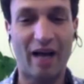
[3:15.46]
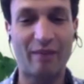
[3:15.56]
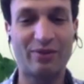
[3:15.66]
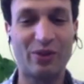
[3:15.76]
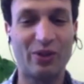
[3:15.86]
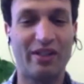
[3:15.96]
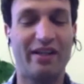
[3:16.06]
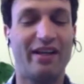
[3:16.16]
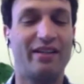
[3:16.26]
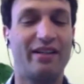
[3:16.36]

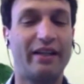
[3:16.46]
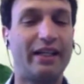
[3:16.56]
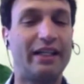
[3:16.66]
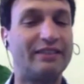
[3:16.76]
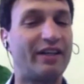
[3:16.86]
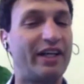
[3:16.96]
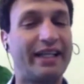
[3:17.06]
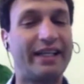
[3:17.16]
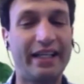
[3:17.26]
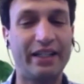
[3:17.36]
Absolutely, and and data is very
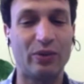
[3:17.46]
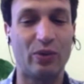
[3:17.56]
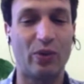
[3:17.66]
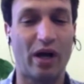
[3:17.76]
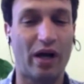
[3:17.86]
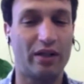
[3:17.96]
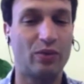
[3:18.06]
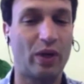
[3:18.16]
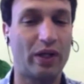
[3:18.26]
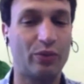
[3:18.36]
key to uh,
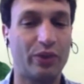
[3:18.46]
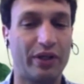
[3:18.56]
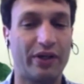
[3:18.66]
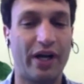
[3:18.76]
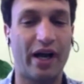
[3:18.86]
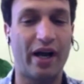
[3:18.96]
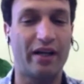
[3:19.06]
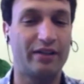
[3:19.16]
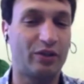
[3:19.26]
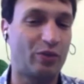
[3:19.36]
to what we're
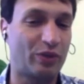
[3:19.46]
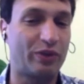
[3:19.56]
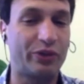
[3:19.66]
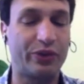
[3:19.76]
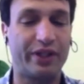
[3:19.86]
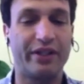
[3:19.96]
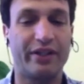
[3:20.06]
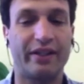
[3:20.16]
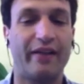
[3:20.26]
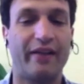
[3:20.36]
uh, what we're doing
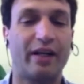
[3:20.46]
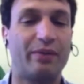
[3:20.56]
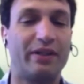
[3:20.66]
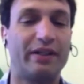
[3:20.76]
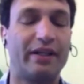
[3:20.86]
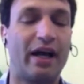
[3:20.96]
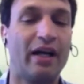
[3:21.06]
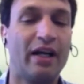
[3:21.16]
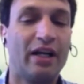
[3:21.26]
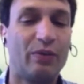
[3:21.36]
here at HealthTap, and uh,